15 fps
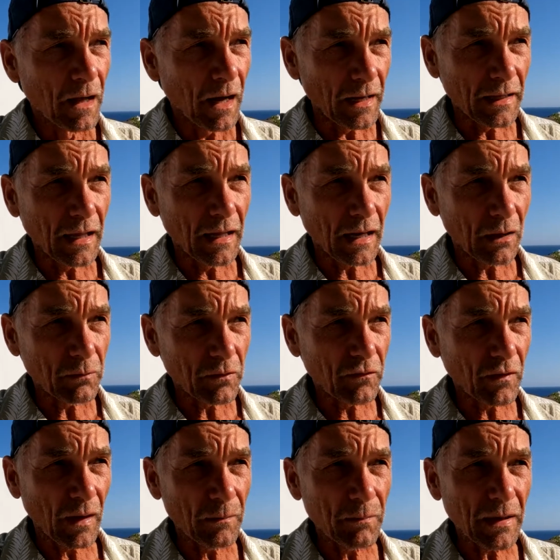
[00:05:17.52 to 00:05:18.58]
Again, I would
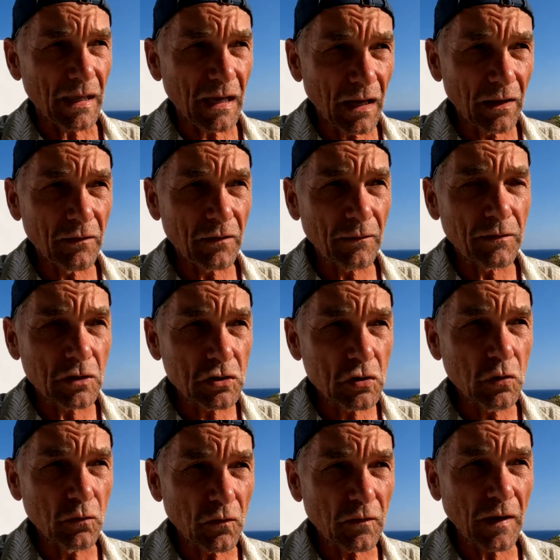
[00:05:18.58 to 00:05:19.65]
say because of the
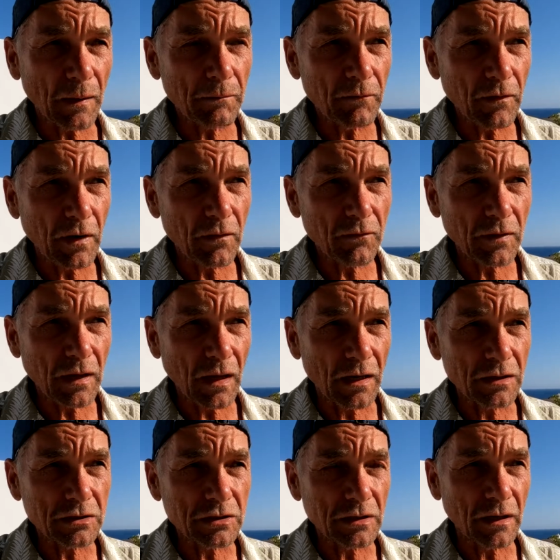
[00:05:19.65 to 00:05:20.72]
two-step
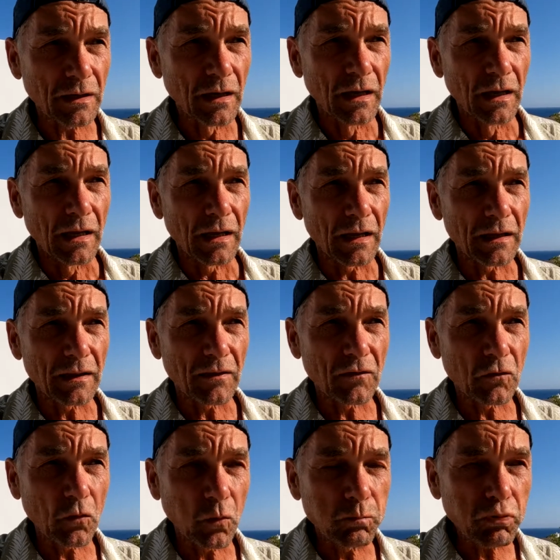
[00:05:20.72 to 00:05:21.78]
verification,
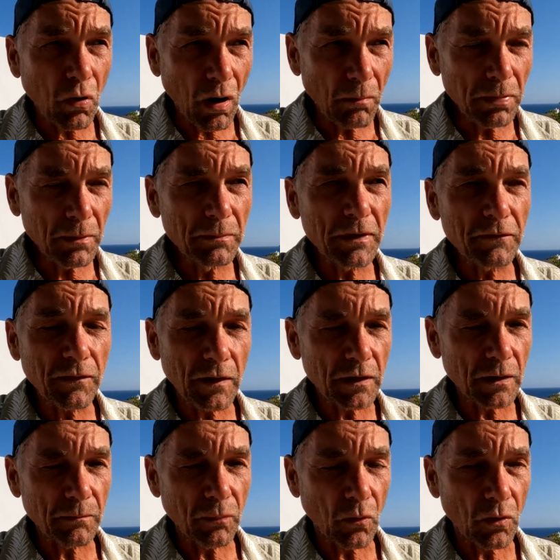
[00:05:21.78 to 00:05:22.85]
it's probably fairly
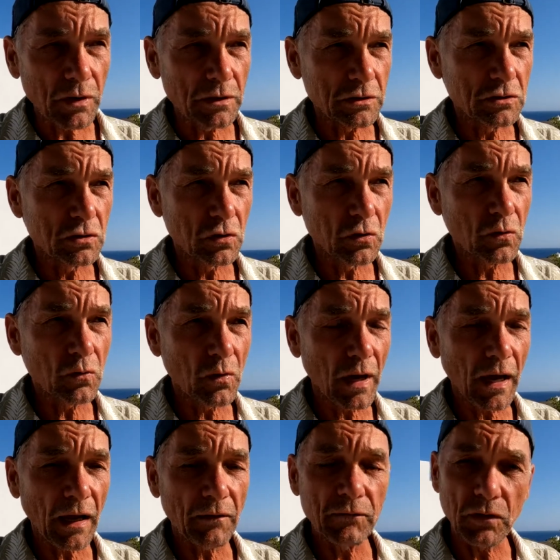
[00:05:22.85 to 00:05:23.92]
important to
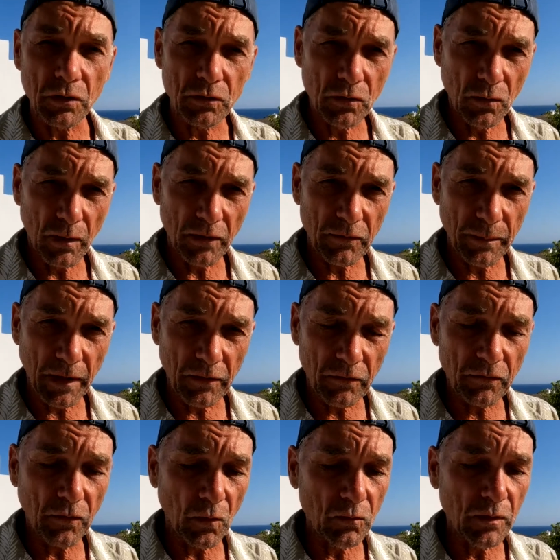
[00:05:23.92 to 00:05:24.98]
have your
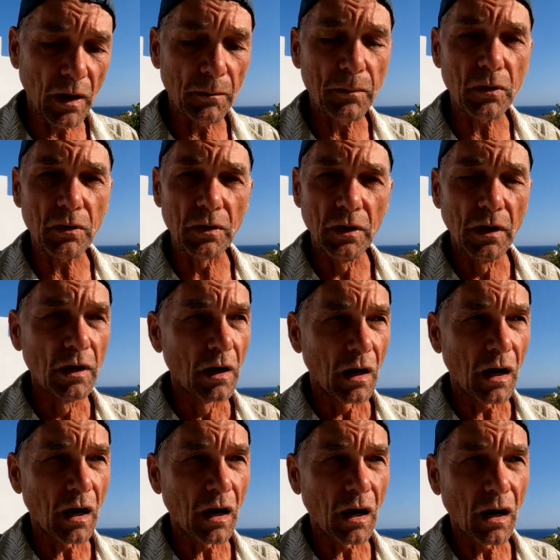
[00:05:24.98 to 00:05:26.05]
US-based phone number
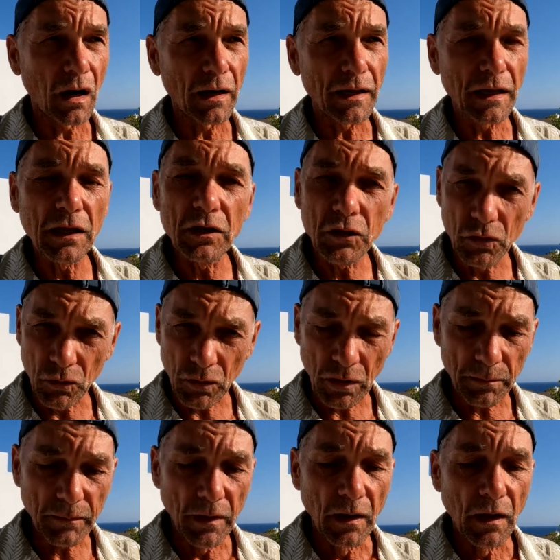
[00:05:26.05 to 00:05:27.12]
in
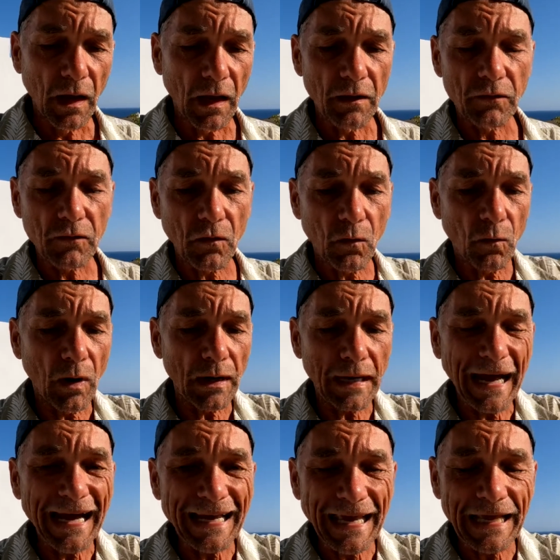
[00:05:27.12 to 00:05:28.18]
Europe. And so what
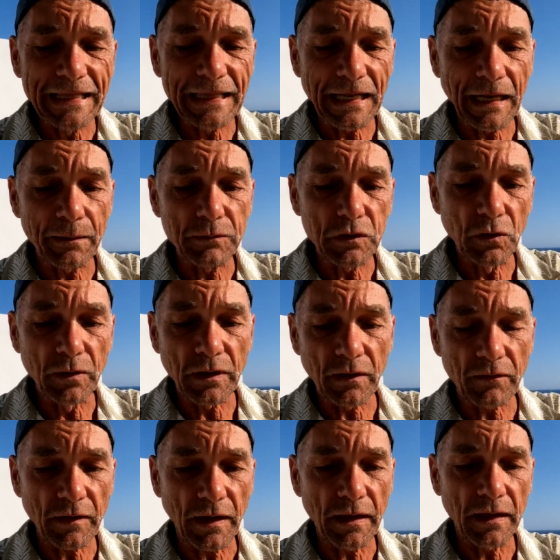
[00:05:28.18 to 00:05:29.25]
I ended up doing
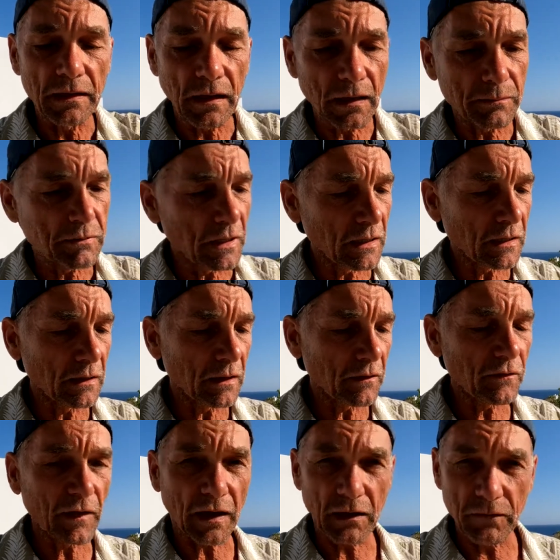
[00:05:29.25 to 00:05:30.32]
is I ended up taking a
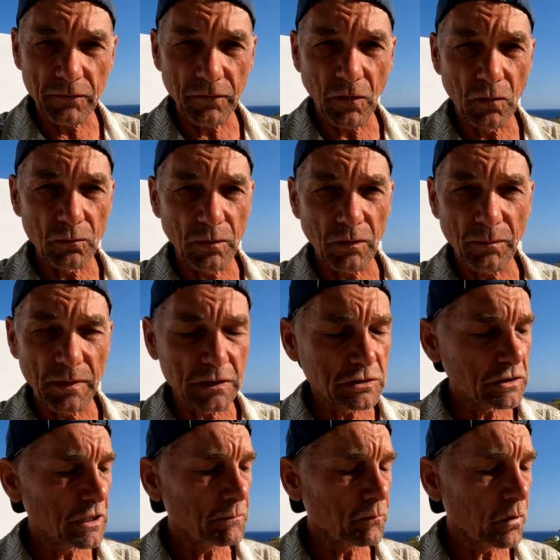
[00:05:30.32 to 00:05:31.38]
second phone with me, a
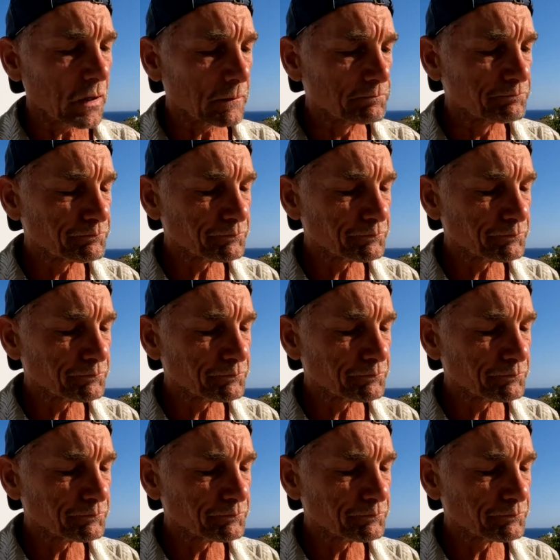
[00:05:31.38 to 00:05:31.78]
cheap one.